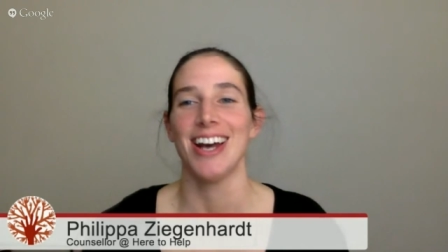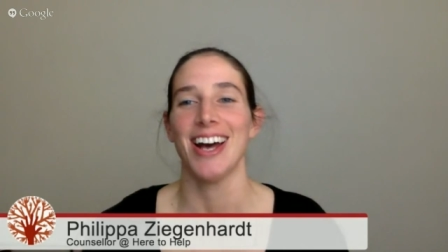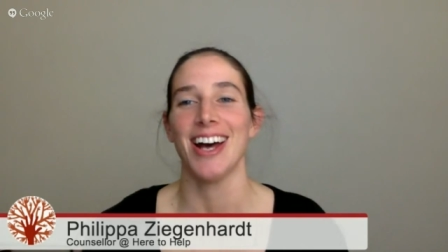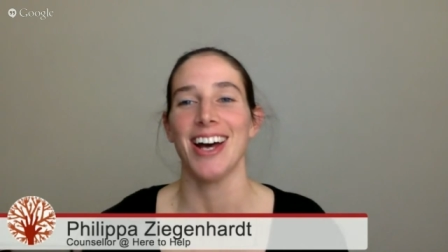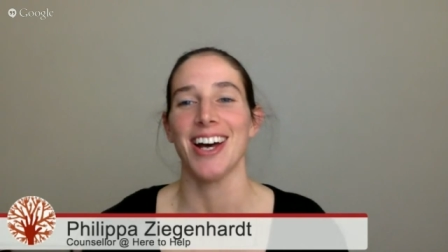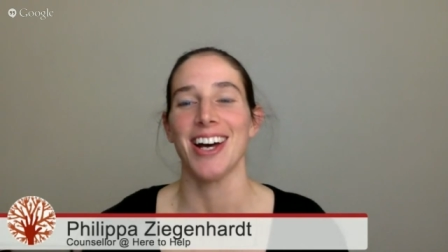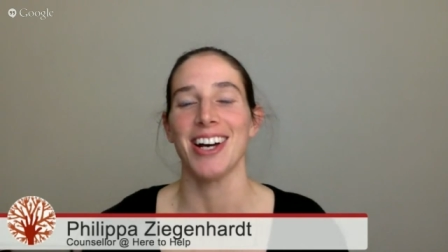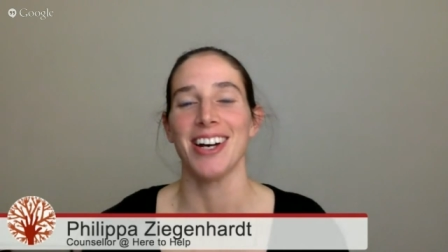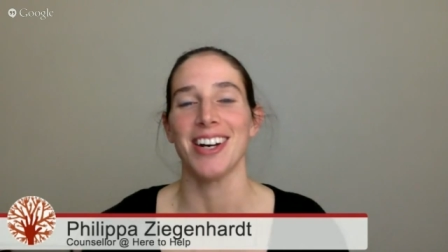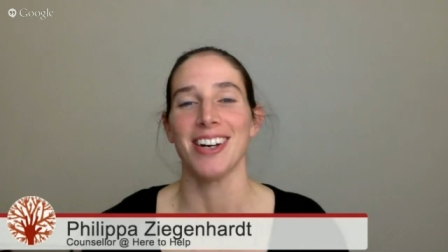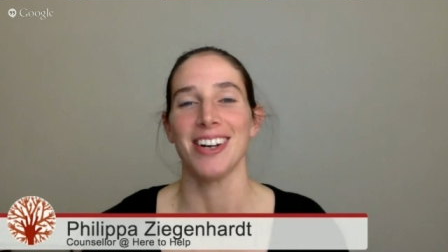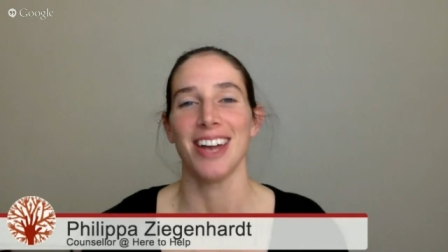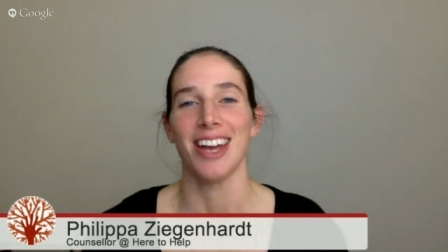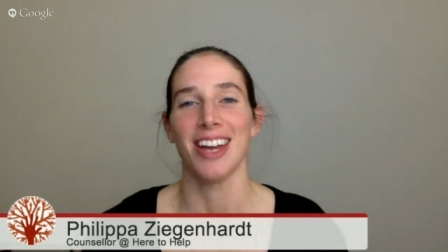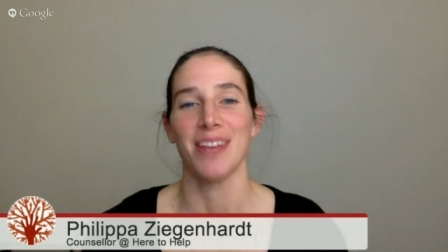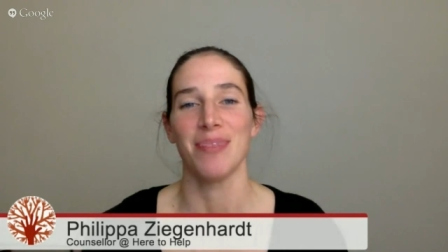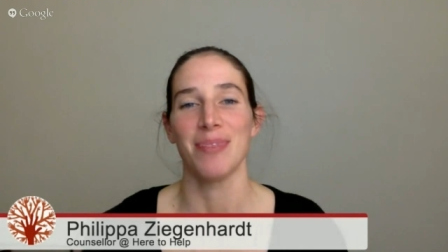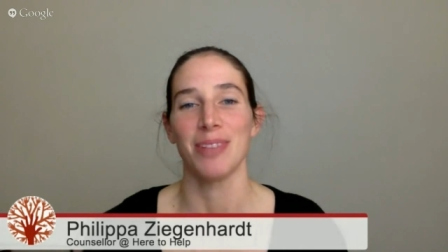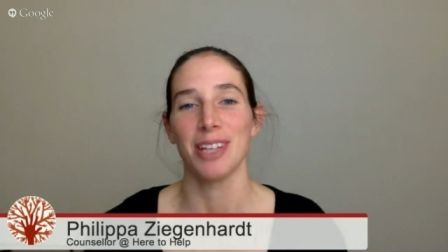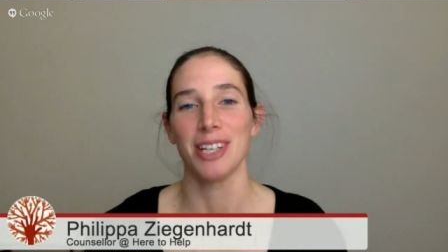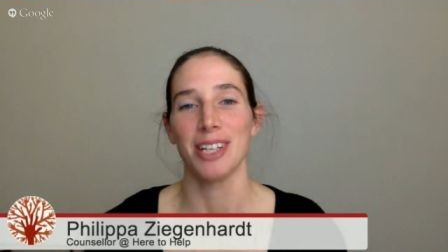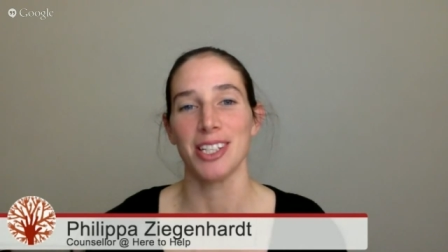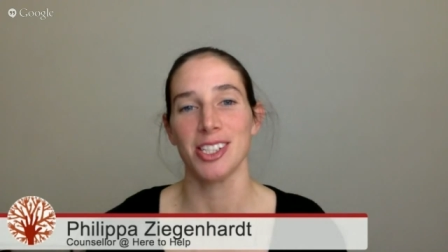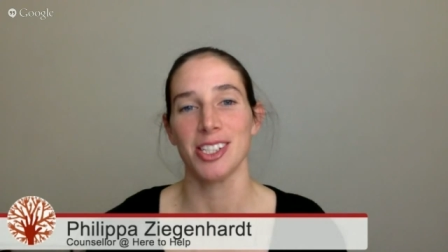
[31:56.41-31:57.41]
and
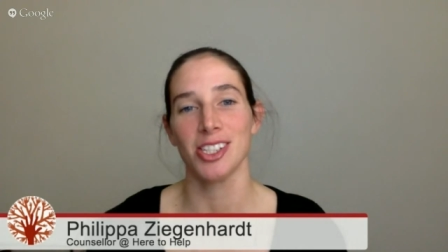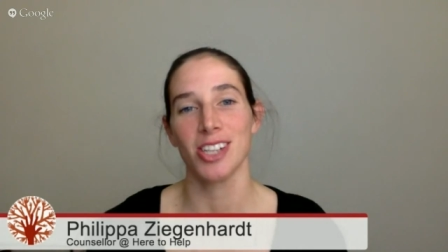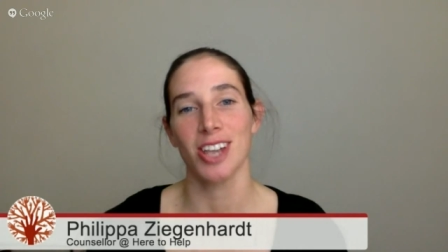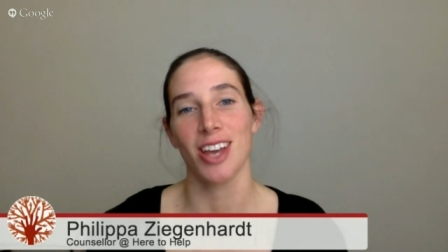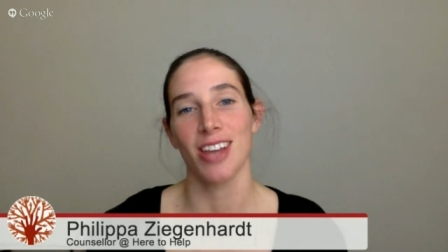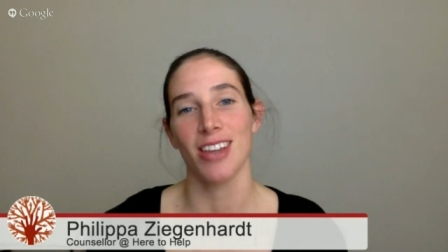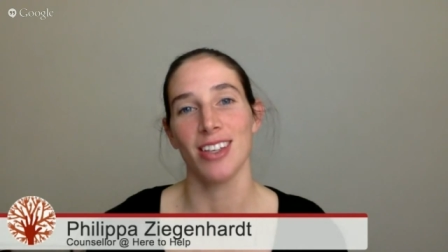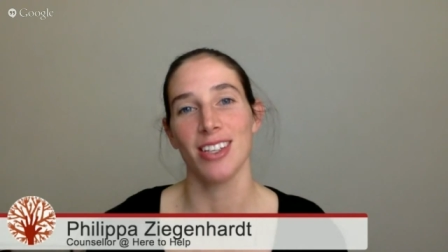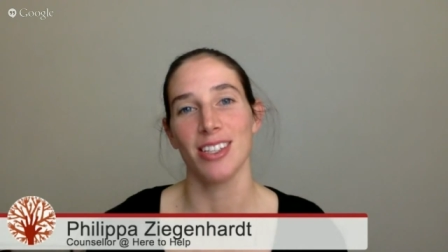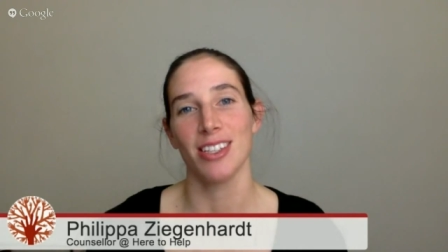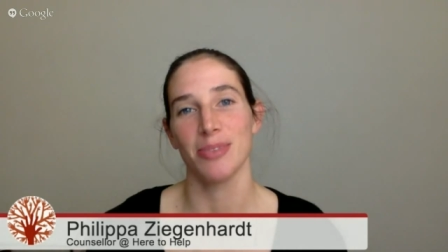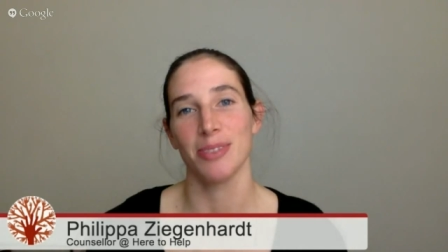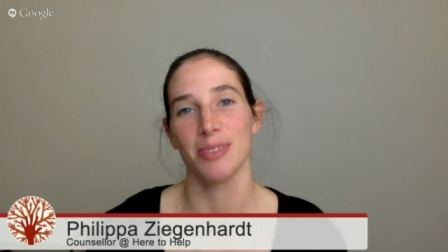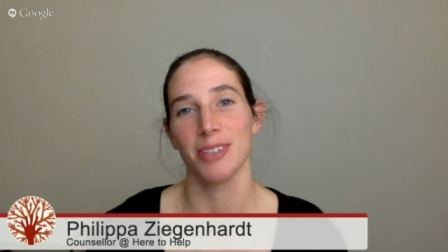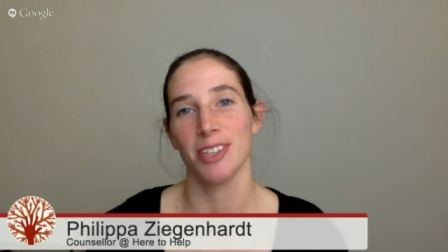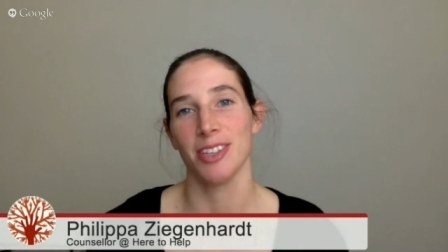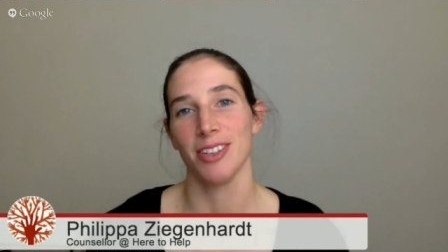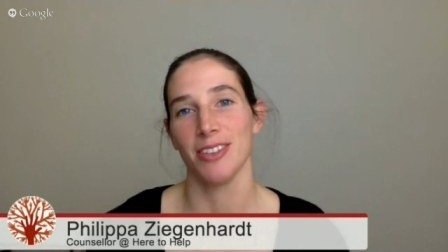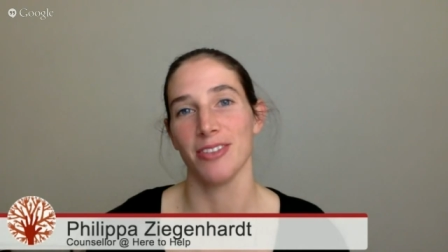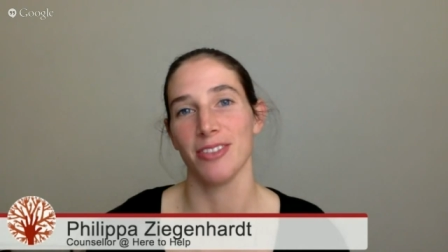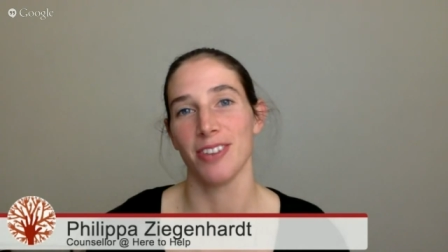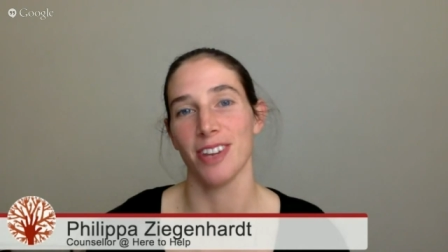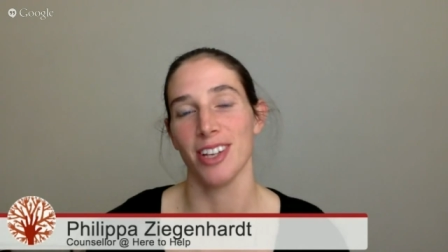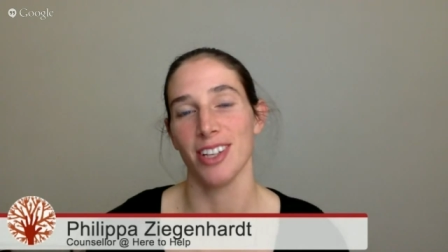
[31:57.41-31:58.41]
please share this with
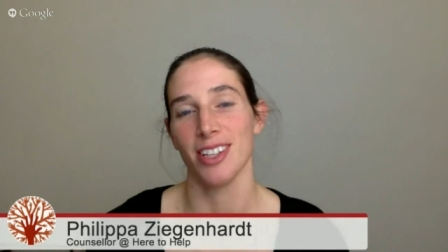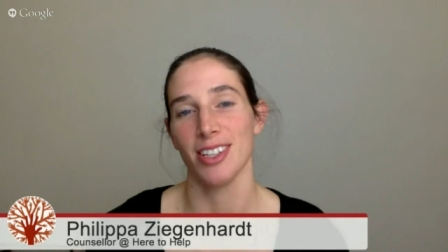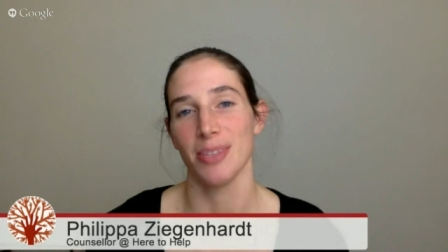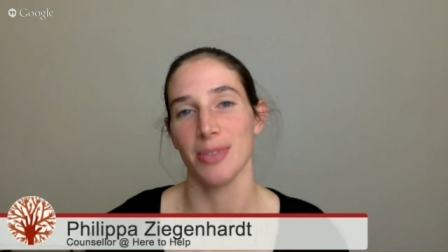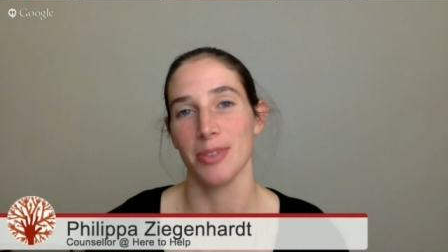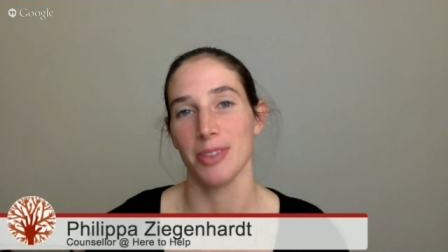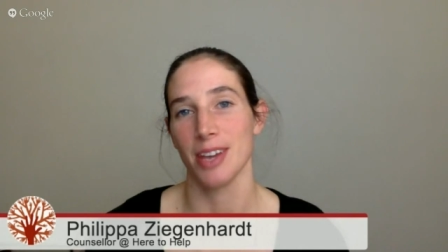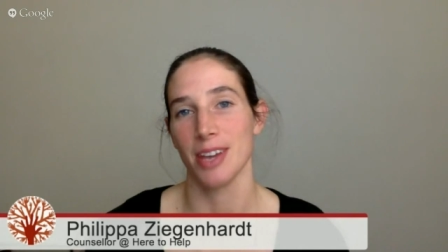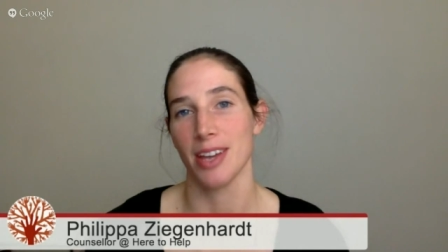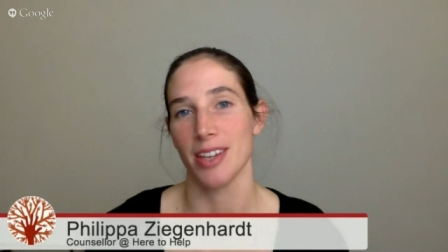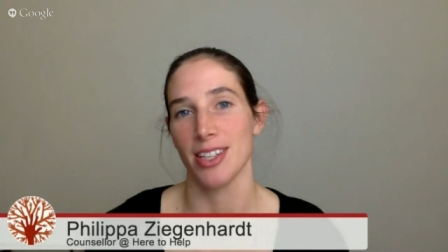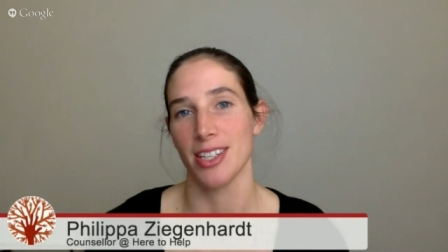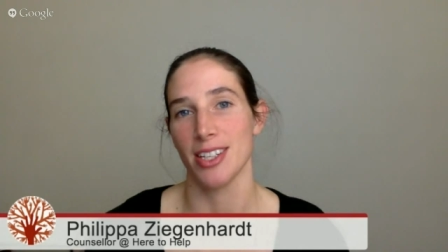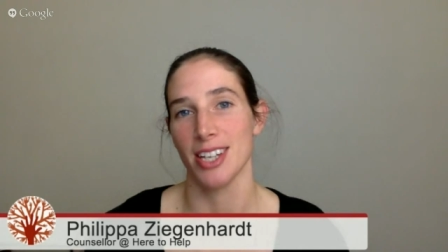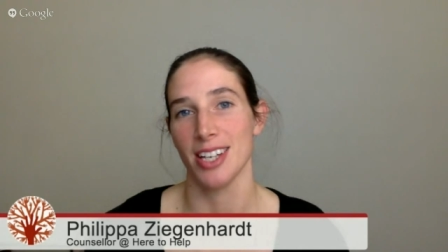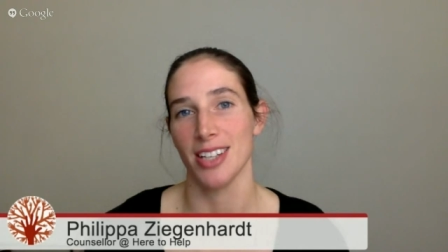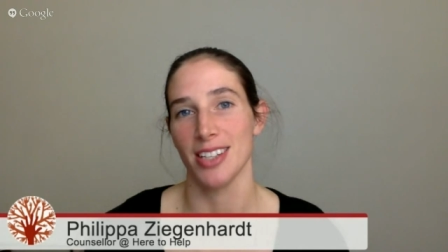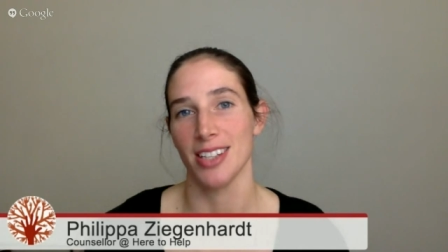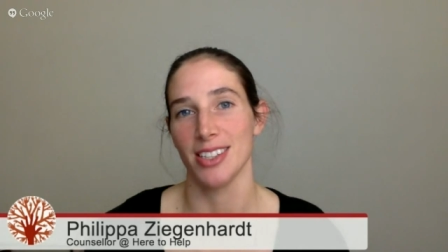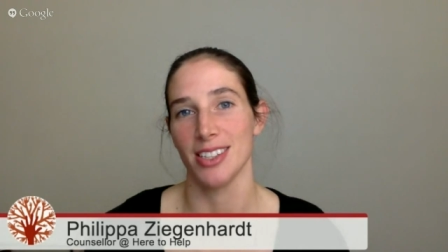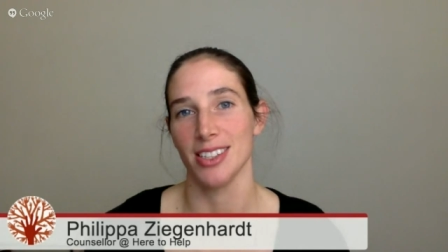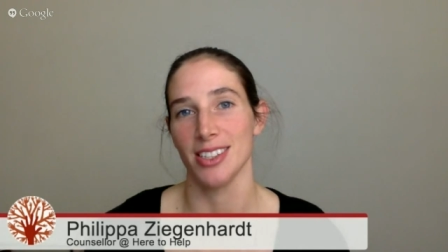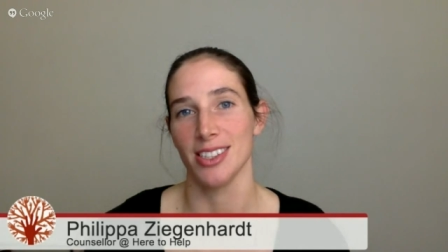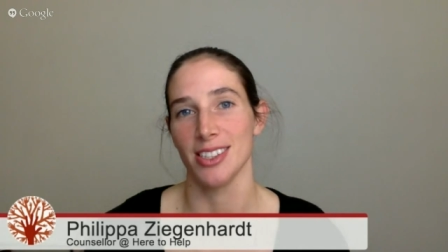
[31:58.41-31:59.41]
your friends, with other
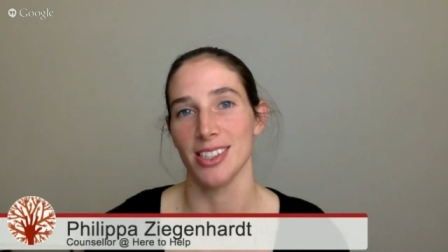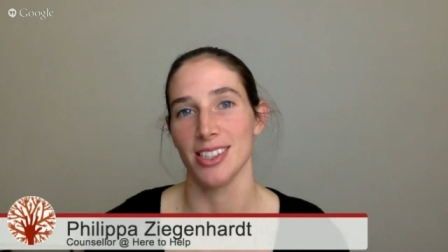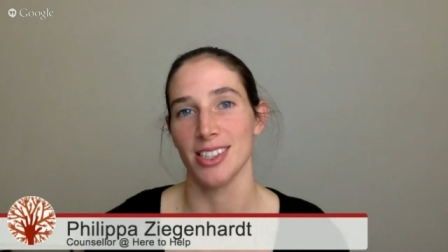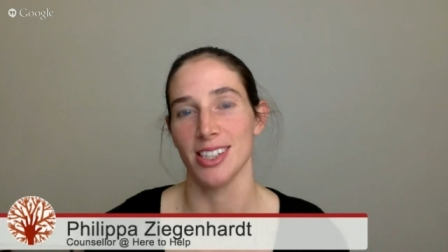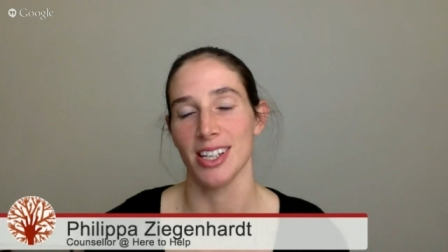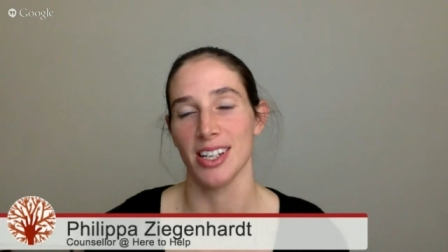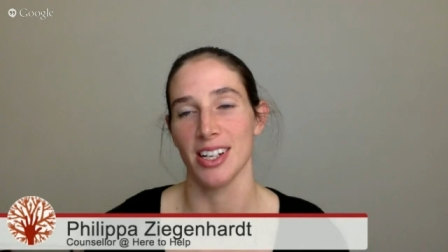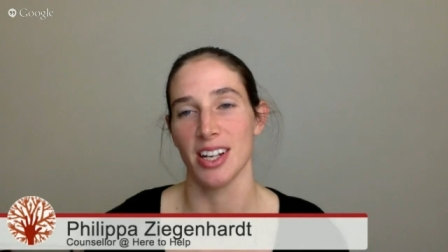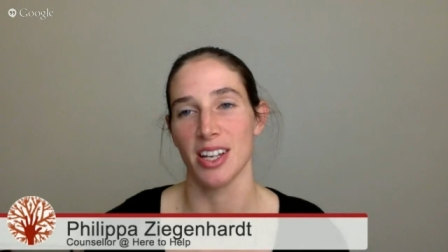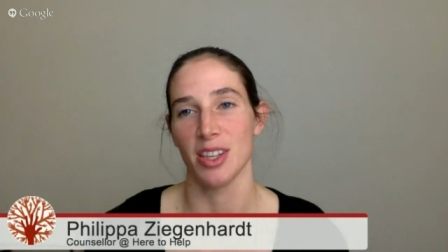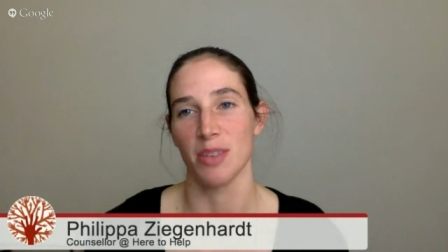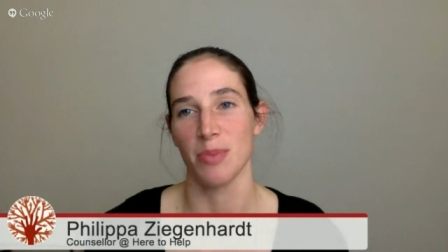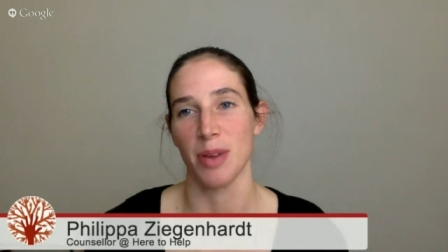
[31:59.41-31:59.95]
dancers and other